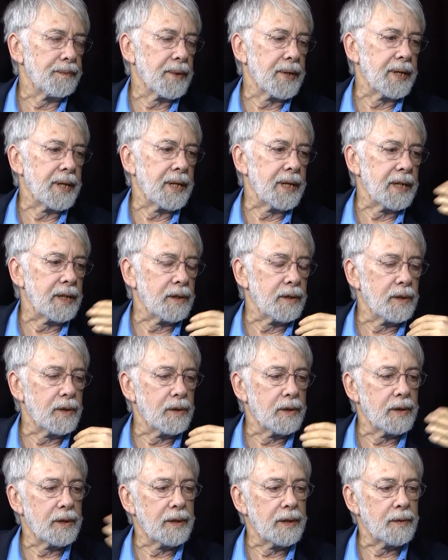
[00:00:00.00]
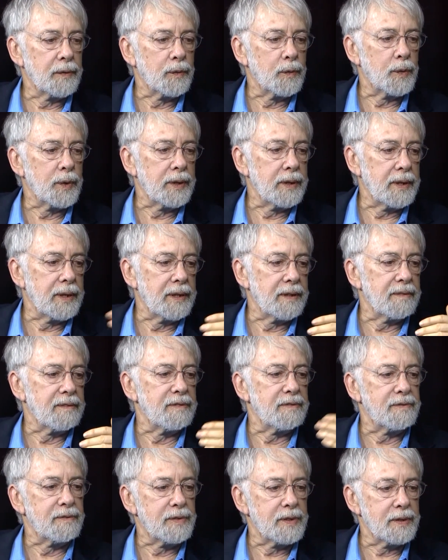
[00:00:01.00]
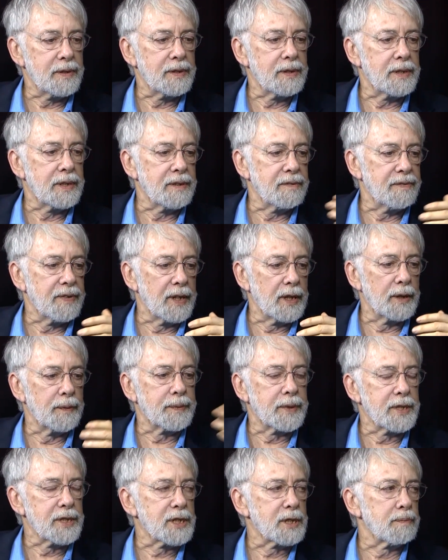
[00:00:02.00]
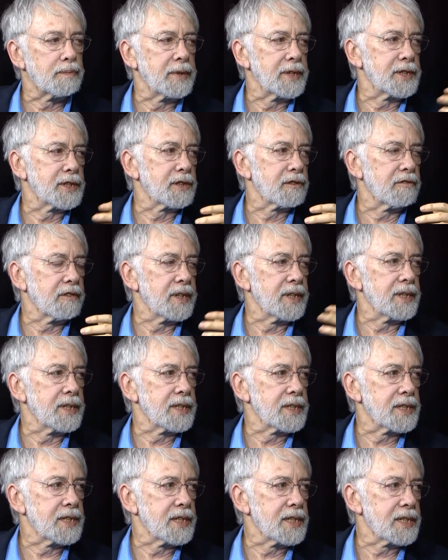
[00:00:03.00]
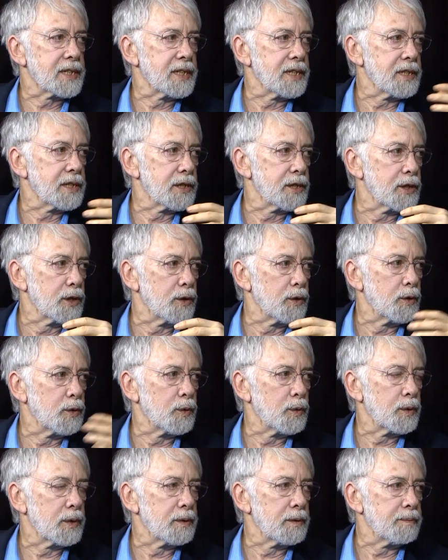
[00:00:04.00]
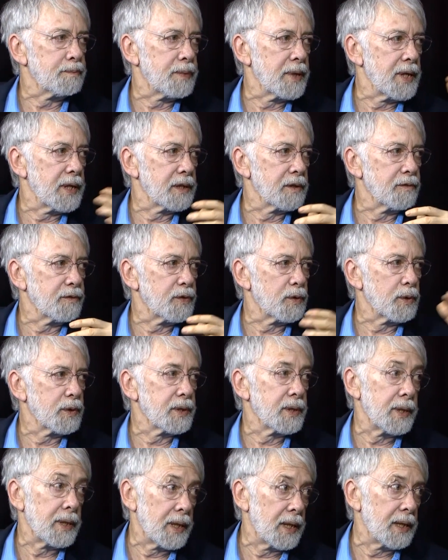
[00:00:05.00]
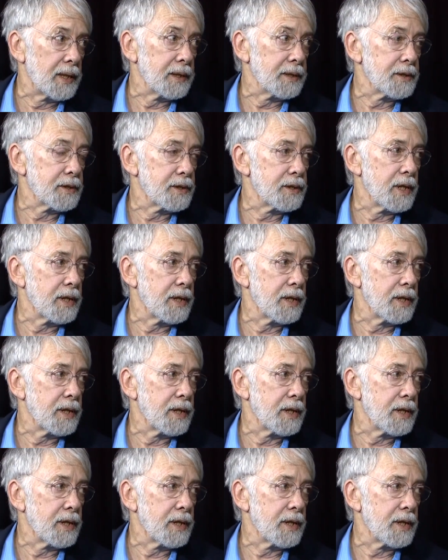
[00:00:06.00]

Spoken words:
and we have developed a split-screen existence, so we're back and forth a lot,